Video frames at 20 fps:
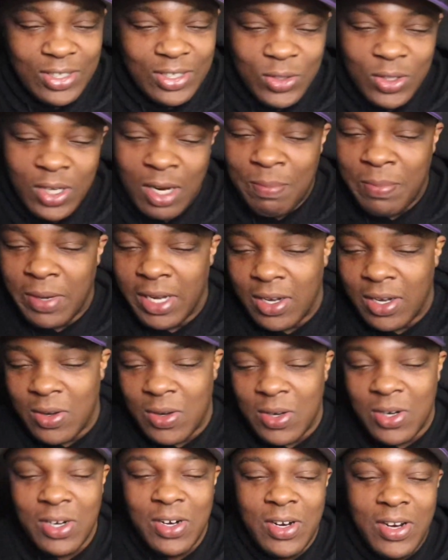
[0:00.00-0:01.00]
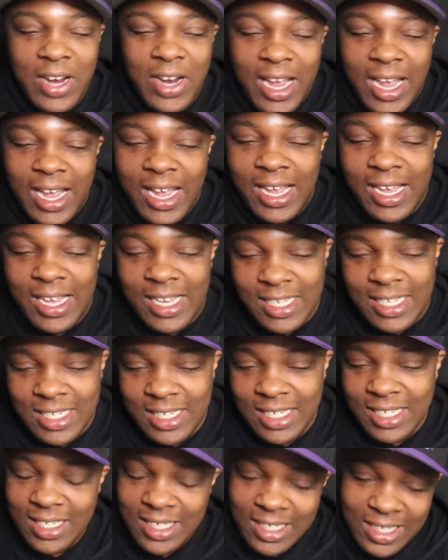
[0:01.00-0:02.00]
trumpet going crazy. I
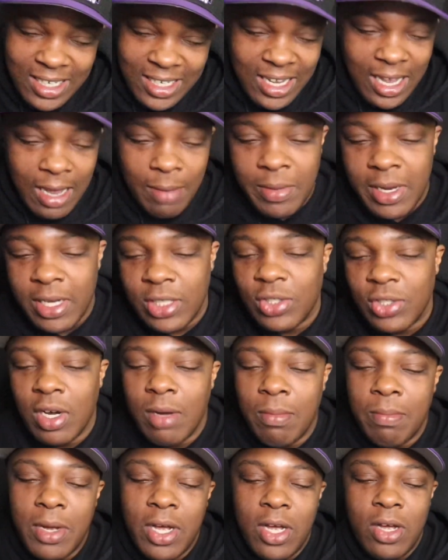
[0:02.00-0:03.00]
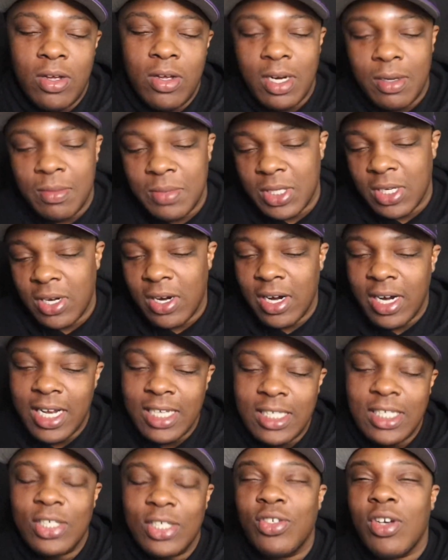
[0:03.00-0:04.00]
mean trombone. I'm sorry, that's a